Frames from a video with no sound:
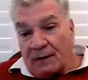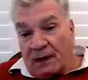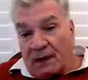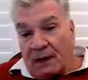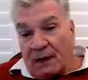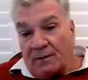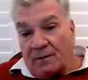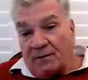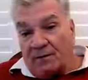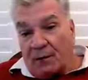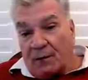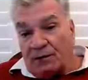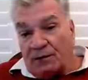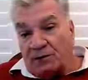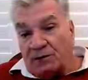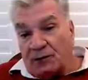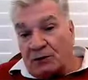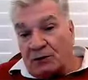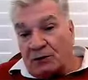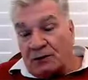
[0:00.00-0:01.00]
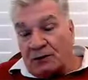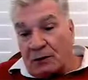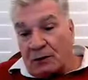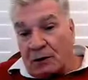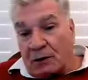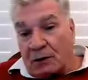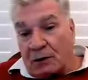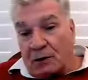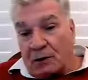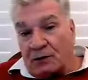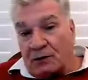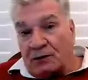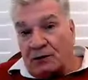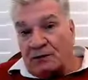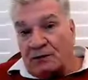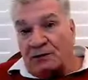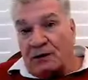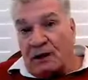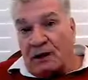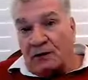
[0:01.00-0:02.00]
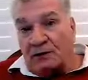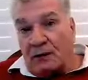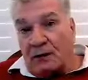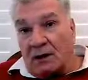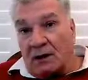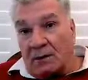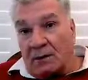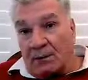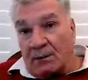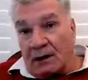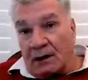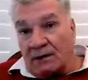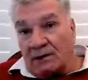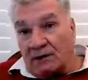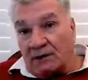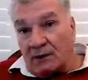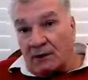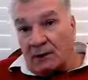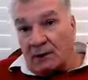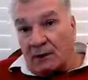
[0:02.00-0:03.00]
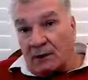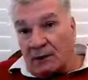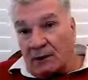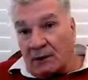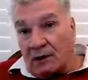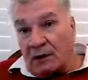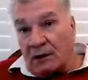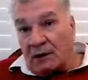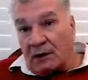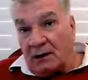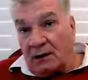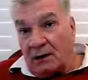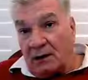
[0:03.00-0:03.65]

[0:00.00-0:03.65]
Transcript: and voltage on this resonant capacitor here,